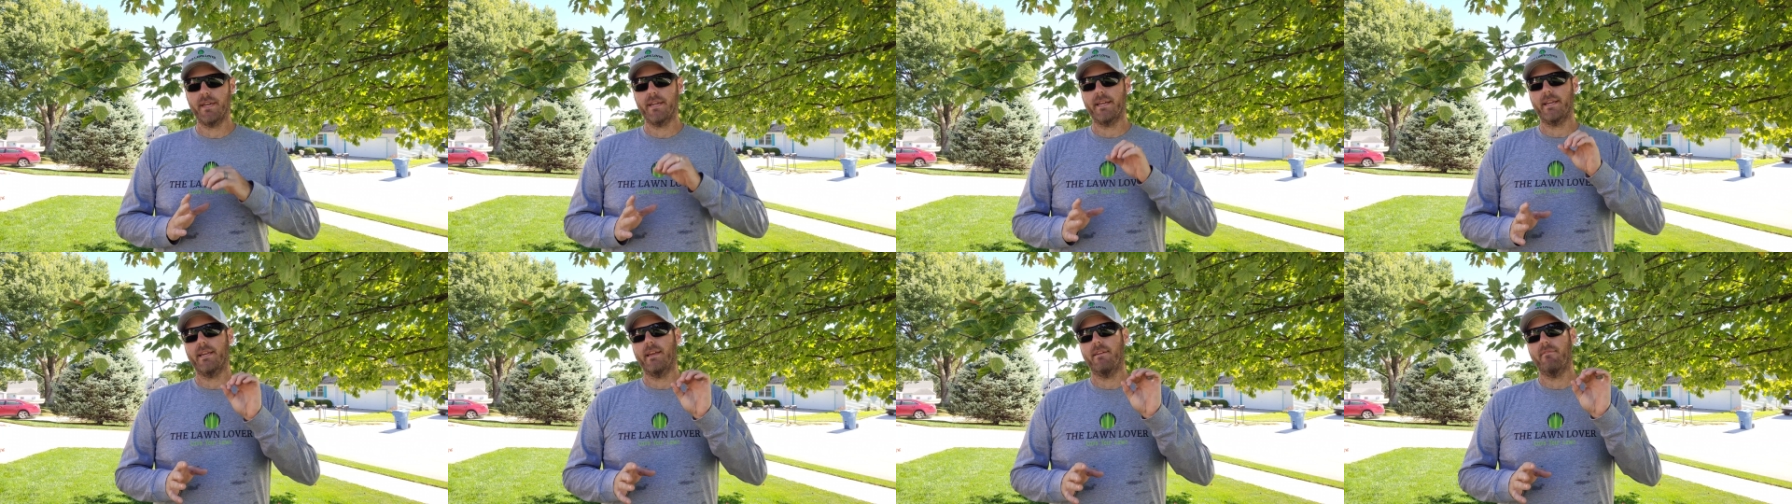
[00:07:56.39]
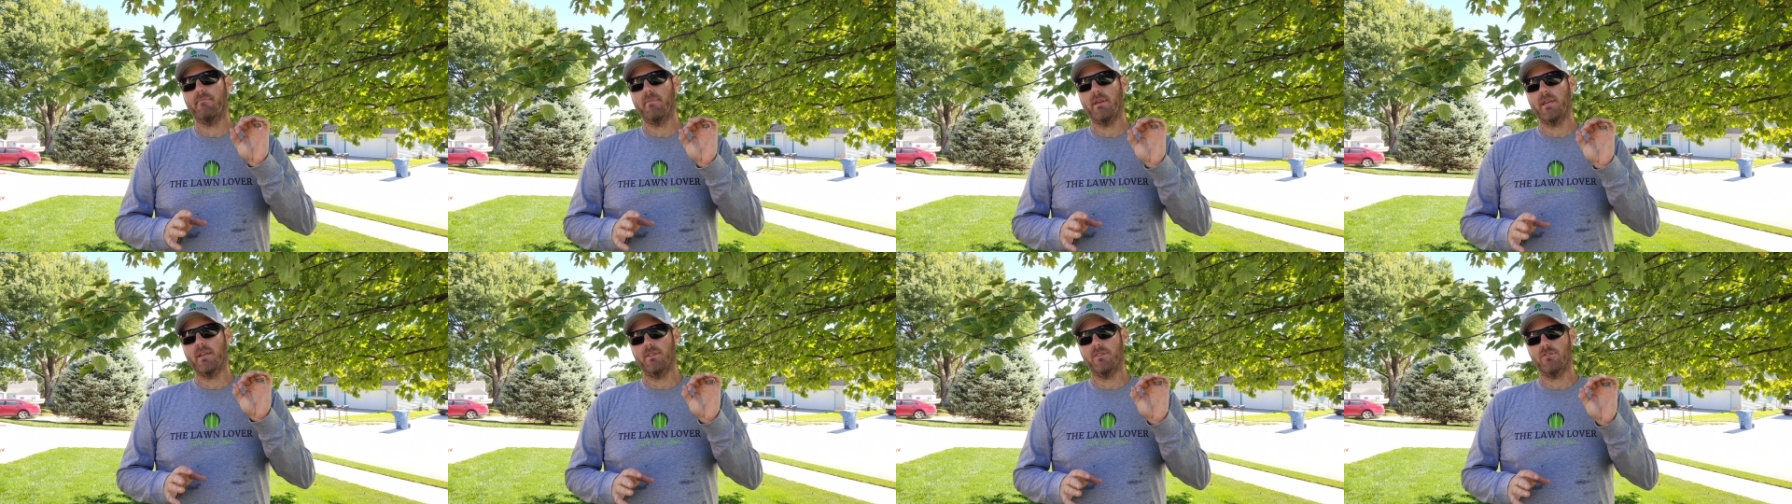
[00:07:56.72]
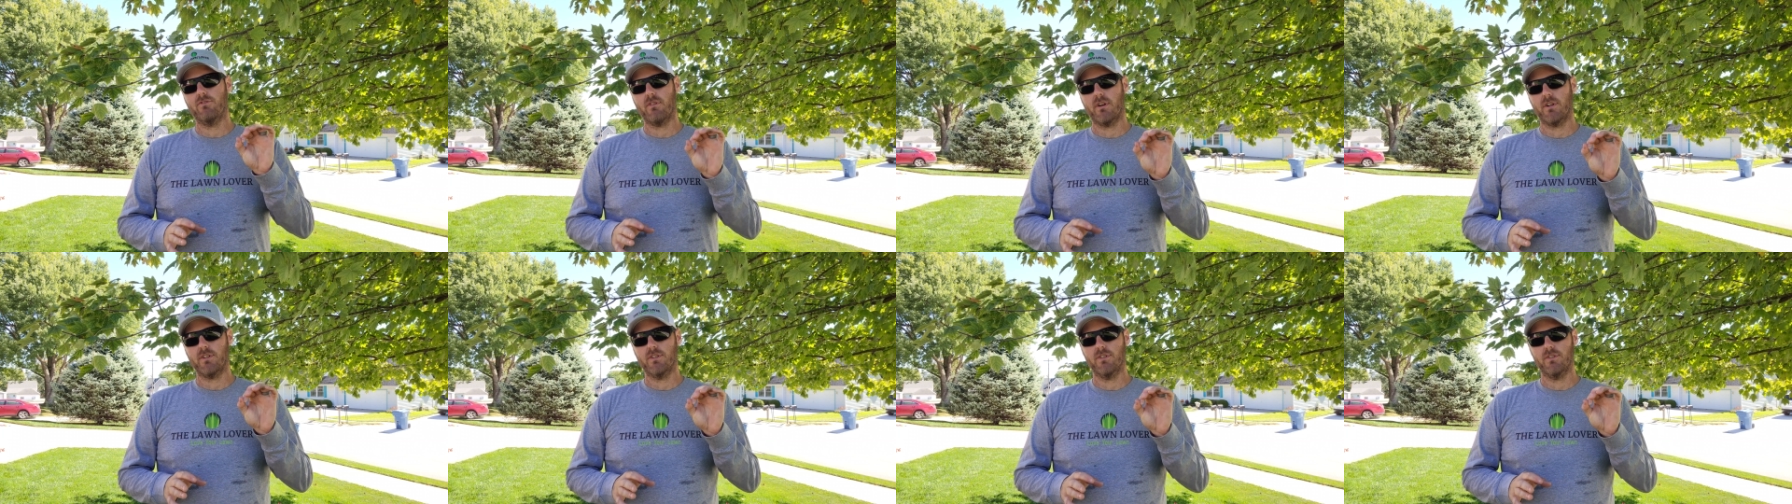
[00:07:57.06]
It gave me
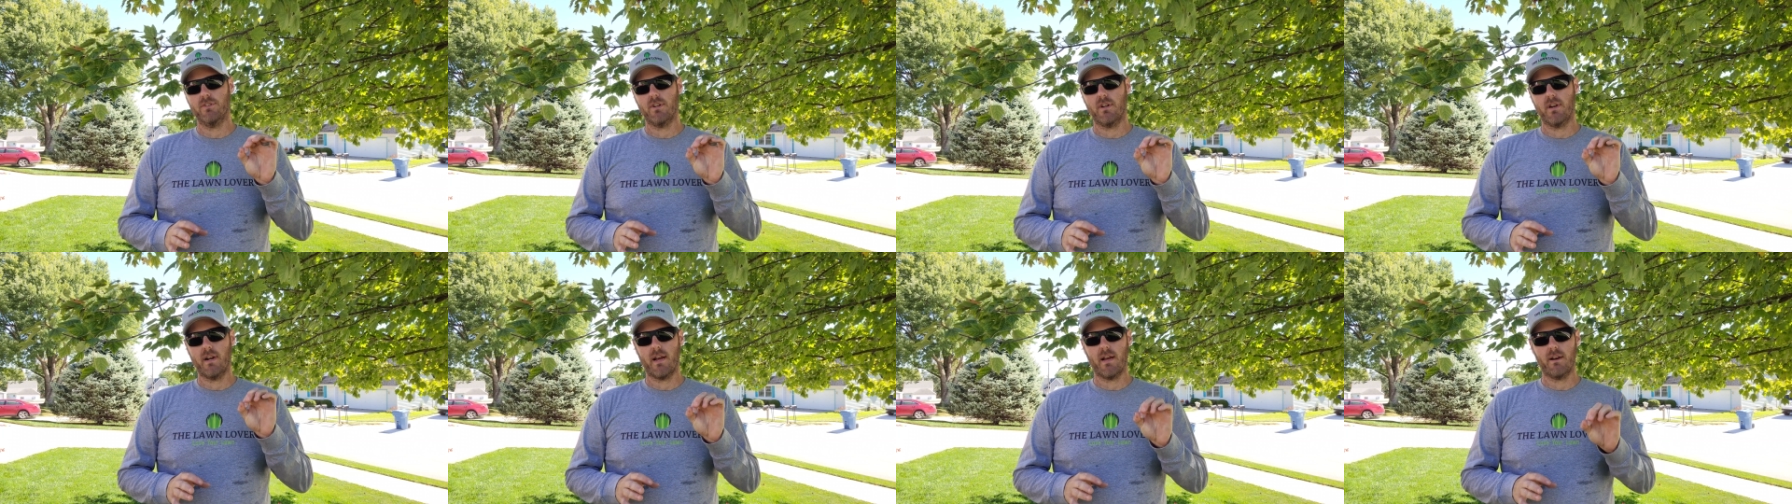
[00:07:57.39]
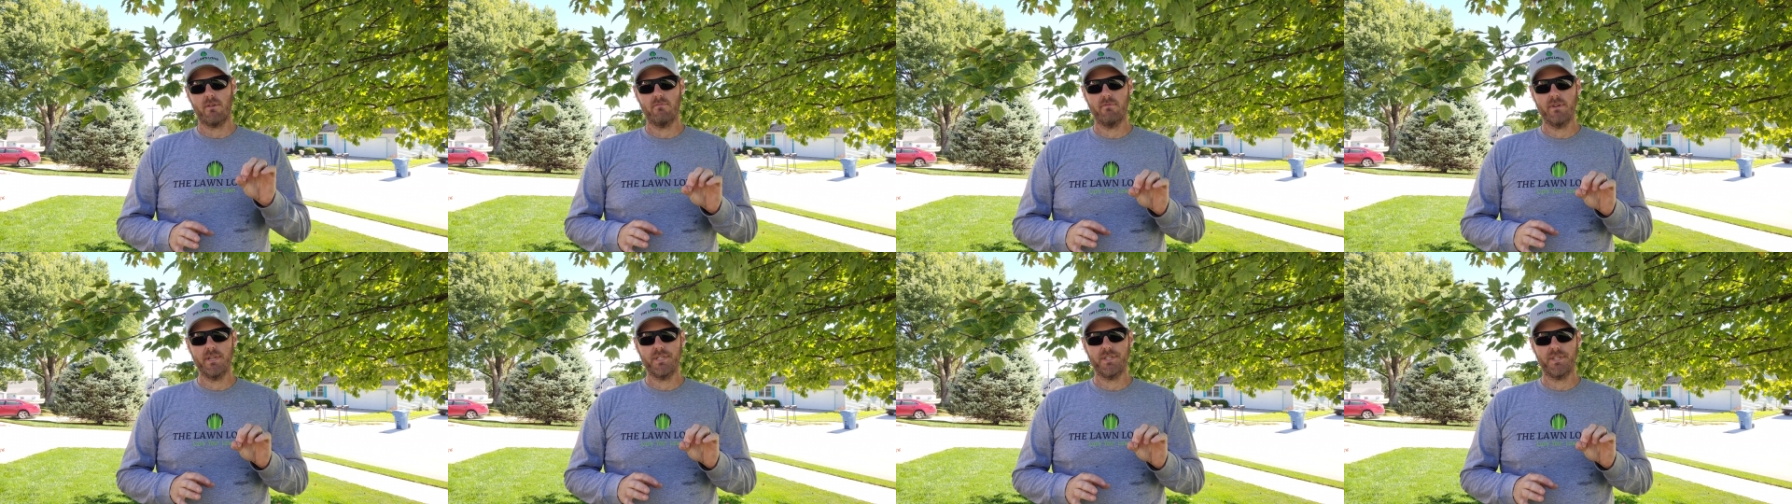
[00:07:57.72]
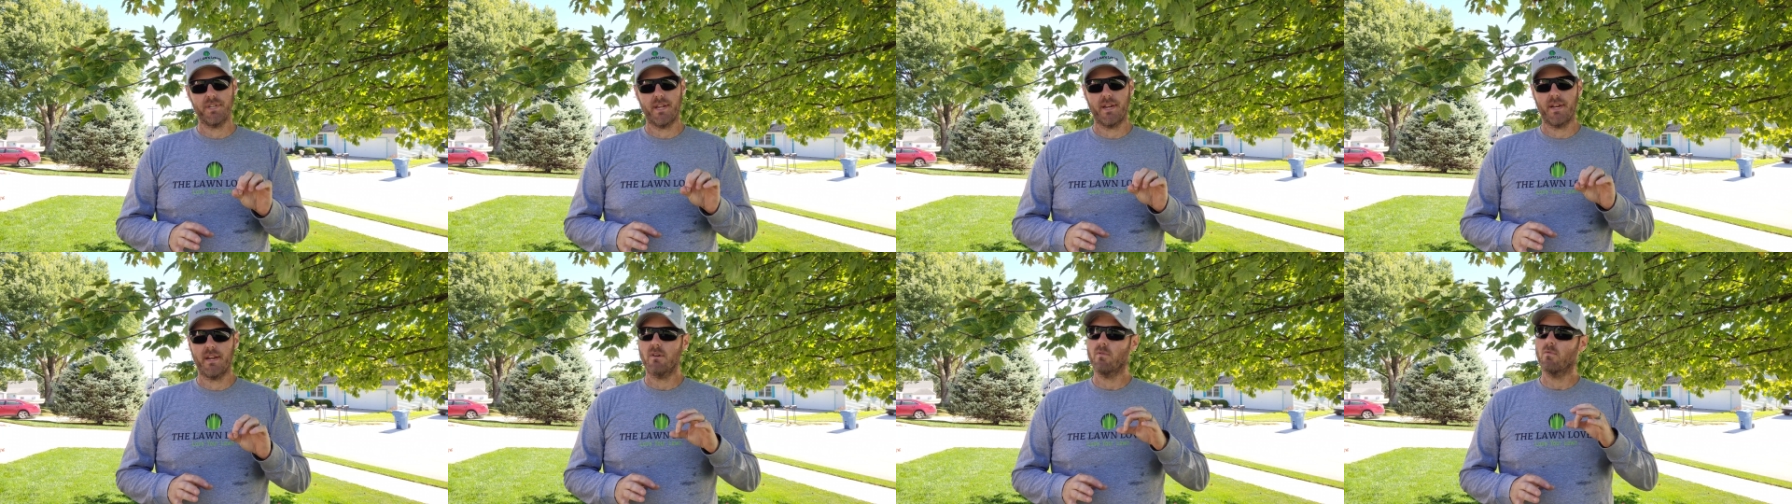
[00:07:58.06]
instructions on how to reset it,